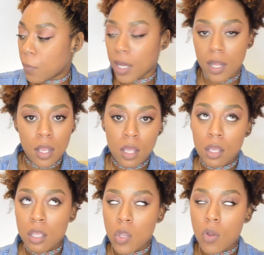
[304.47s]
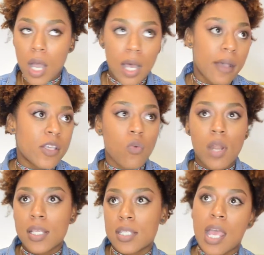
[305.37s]
but you guys, when
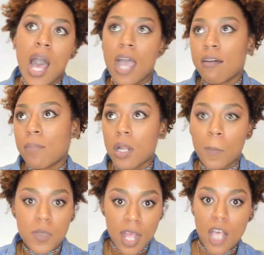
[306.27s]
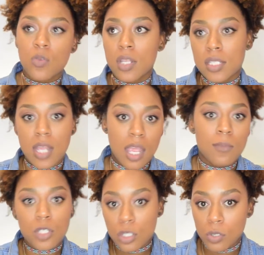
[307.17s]
I say I have been obsessed with these
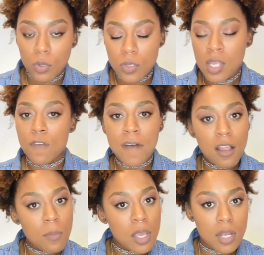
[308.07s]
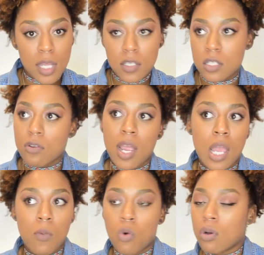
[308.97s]
damn shoes, if you follow me on
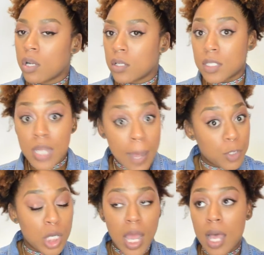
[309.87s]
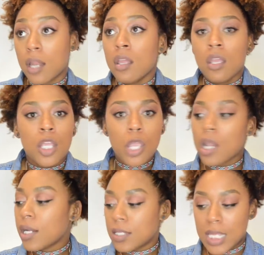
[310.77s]
Instagram or on Snapchat, you're
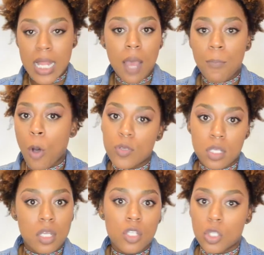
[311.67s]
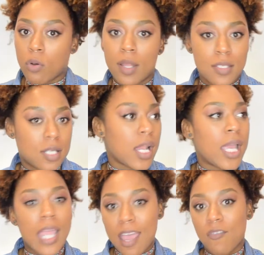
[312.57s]
gonna see that I'm posting these joints
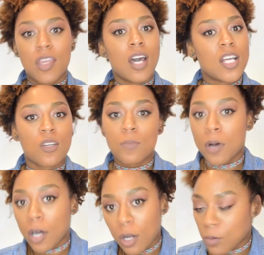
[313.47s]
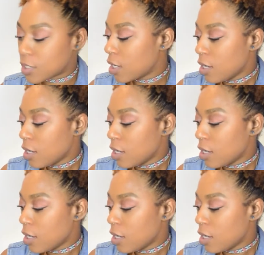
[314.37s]
like every other post.